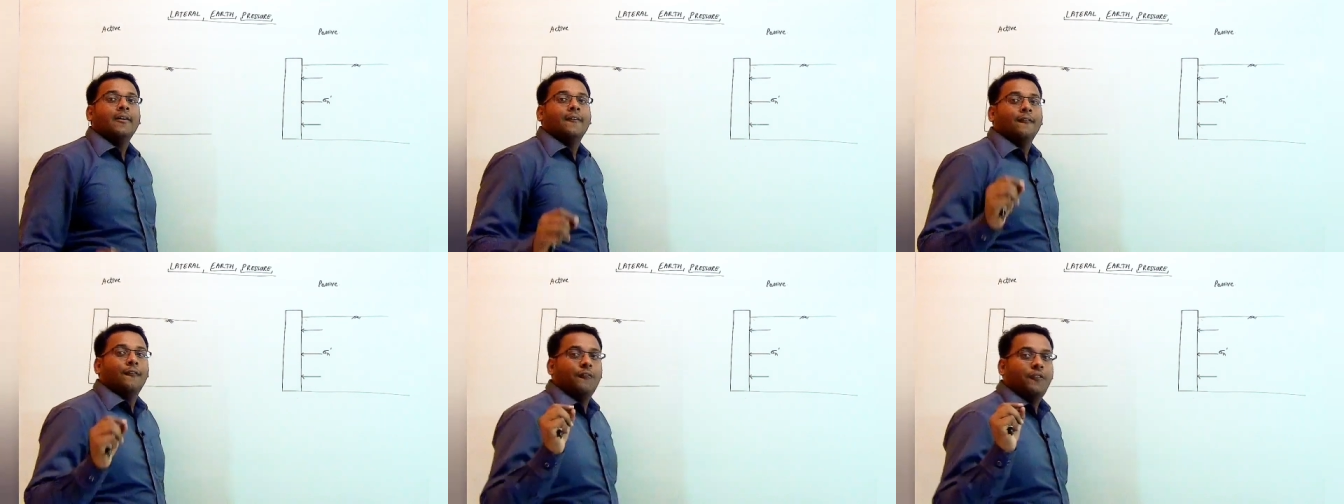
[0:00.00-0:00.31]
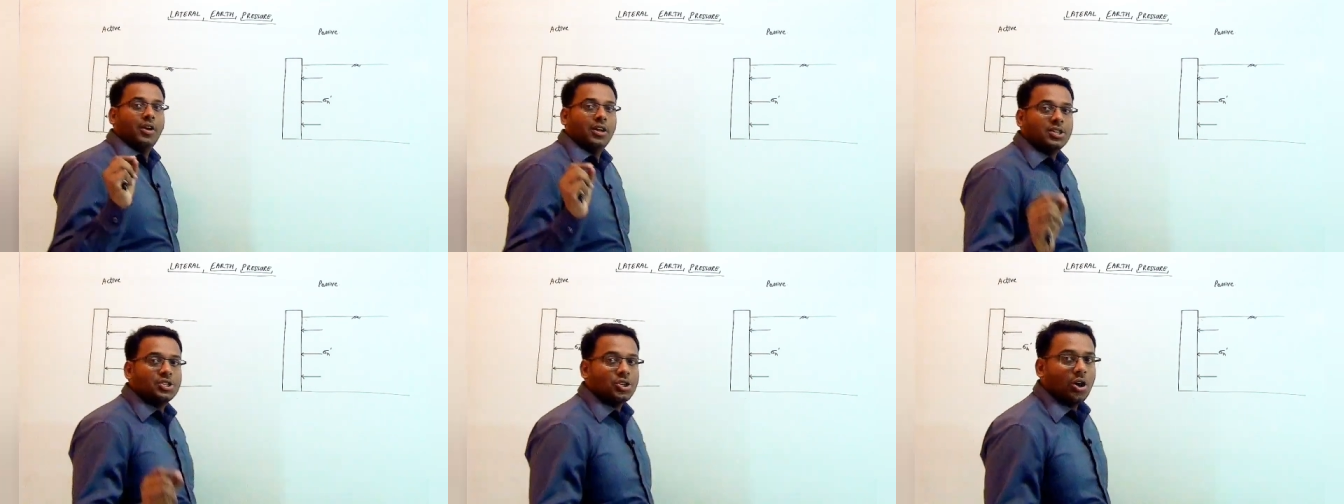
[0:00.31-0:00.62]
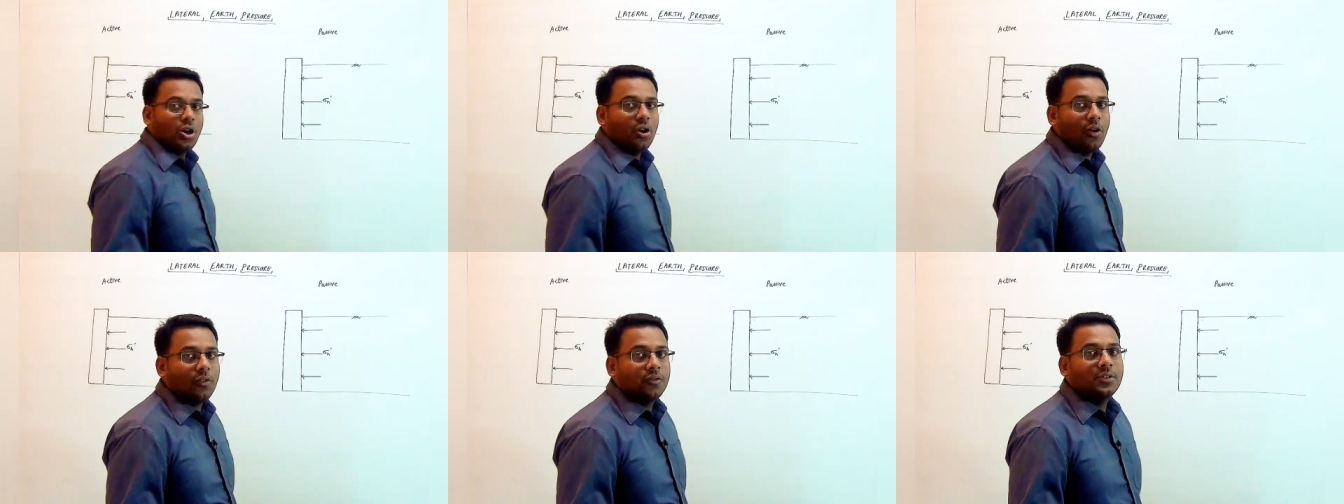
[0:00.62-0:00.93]
which
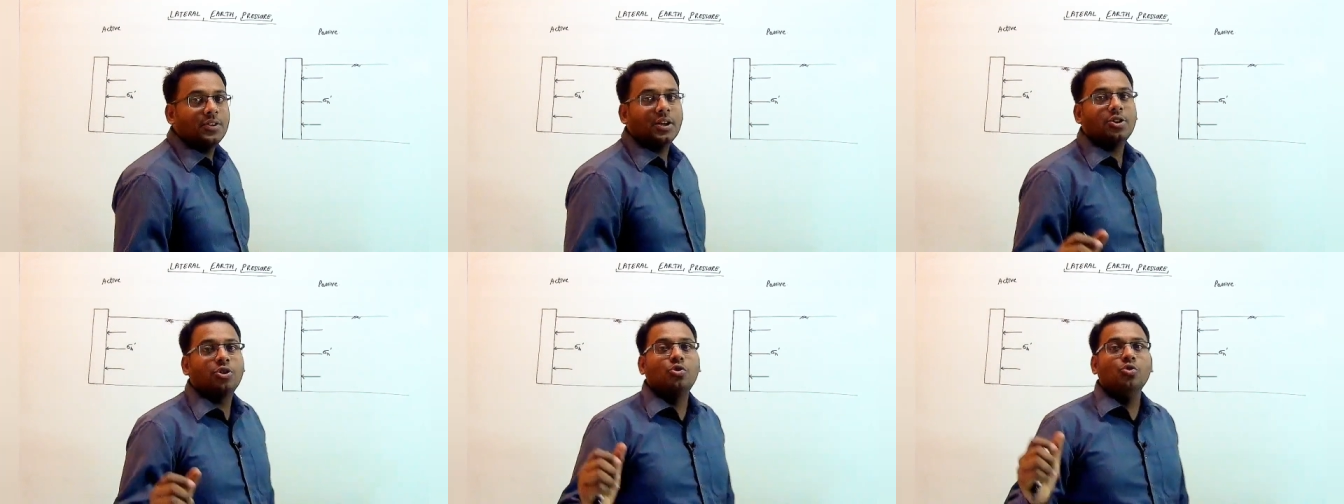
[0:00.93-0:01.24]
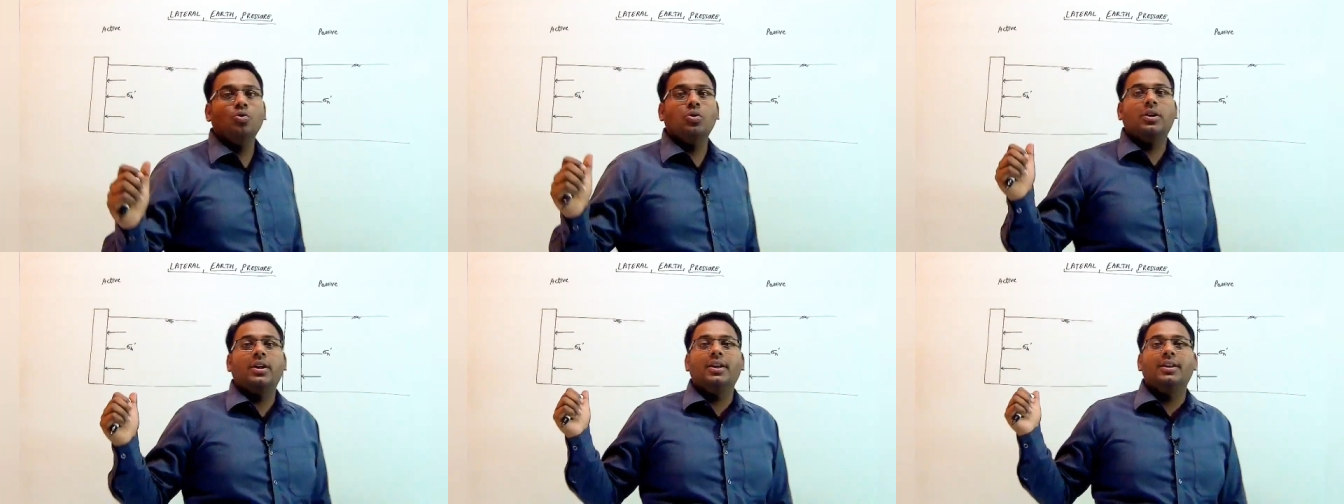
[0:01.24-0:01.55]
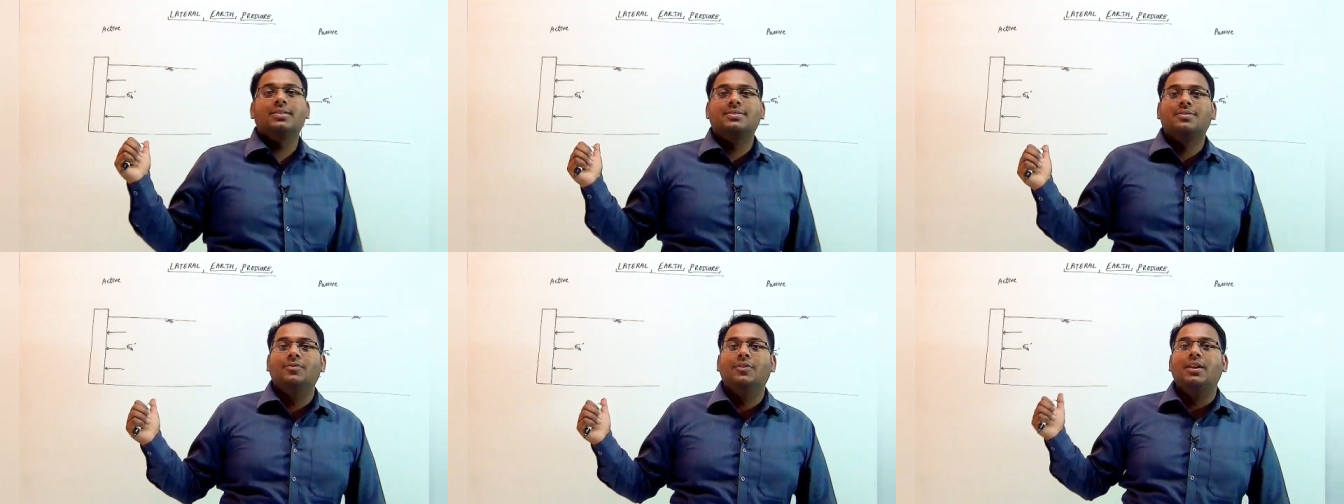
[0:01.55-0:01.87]
of the two
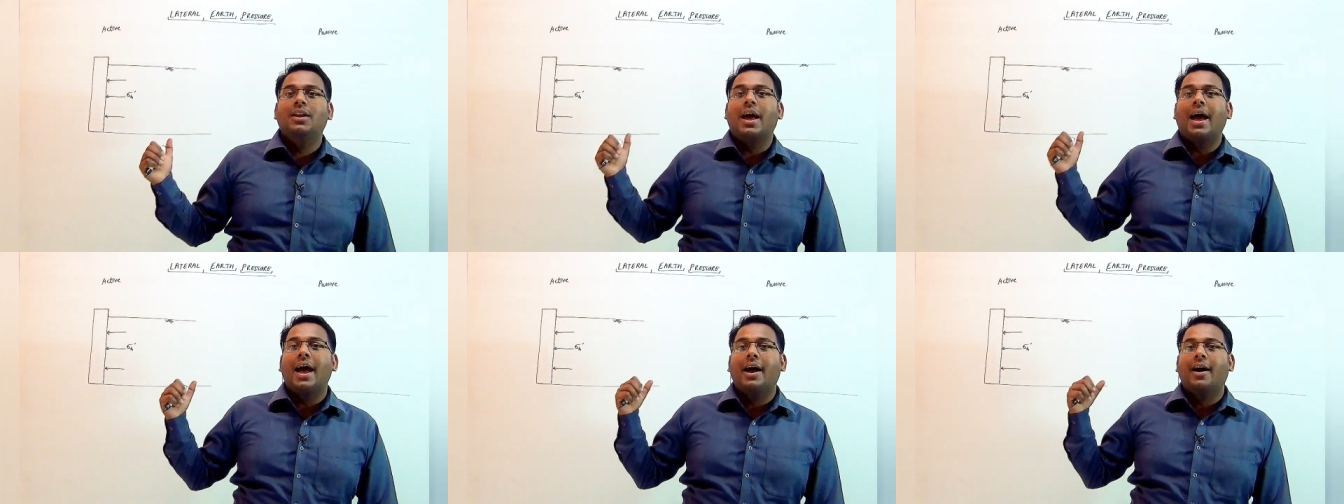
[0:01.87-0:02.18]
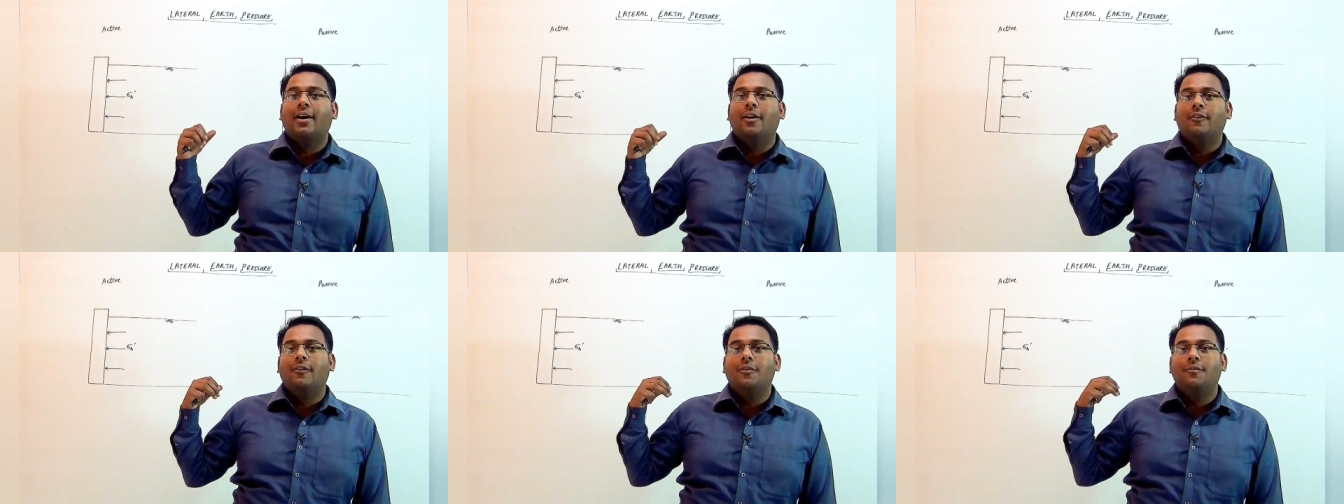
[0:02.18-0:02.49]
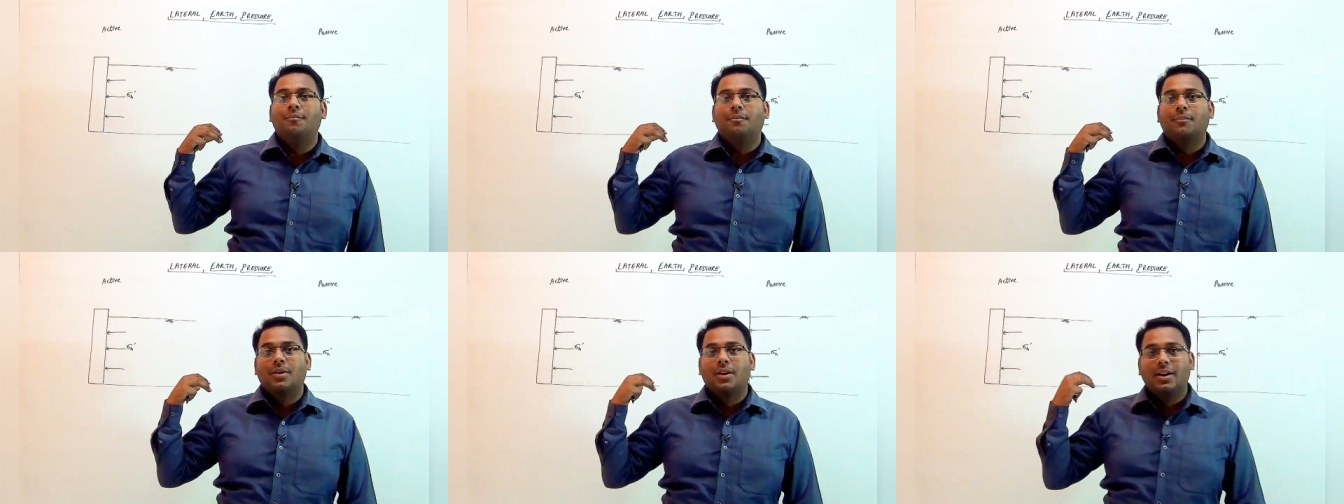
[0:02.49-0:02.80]
cases will
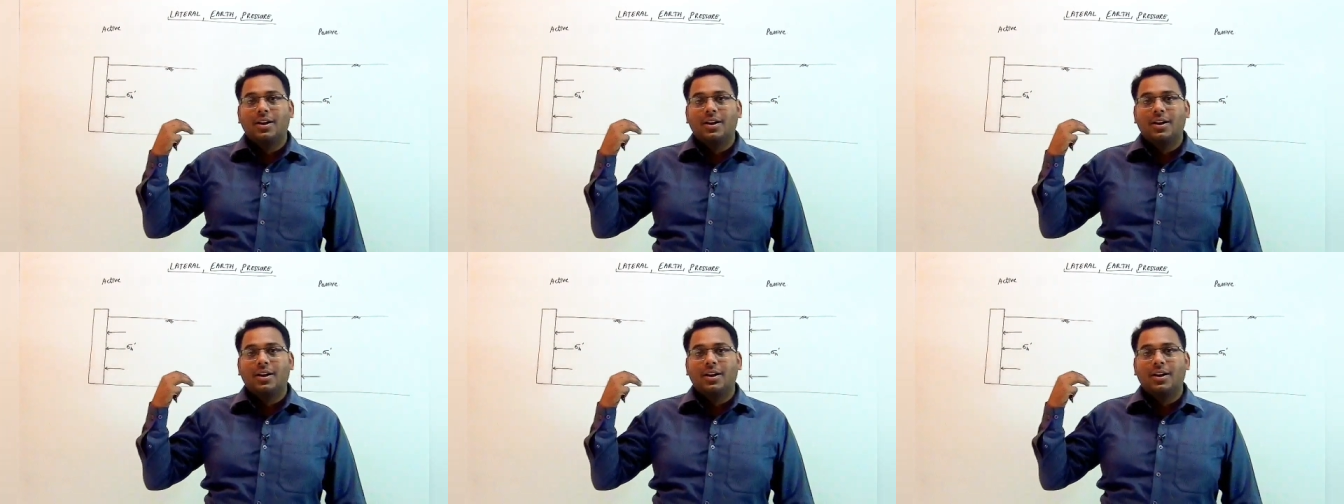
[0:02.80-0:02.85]
have